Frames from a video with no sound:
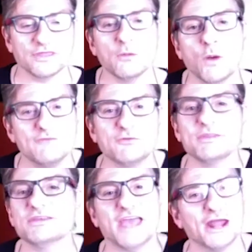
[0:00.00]
went from
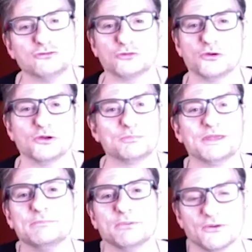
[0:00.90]
these editorial
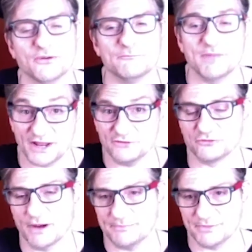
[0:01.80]
people, and I used to
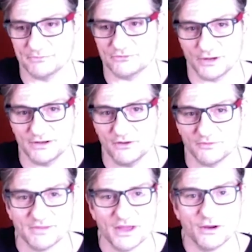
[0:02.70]
rep them, so I know
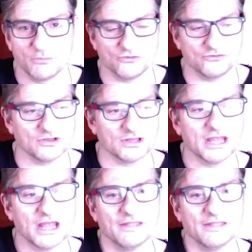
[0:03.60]
them personally.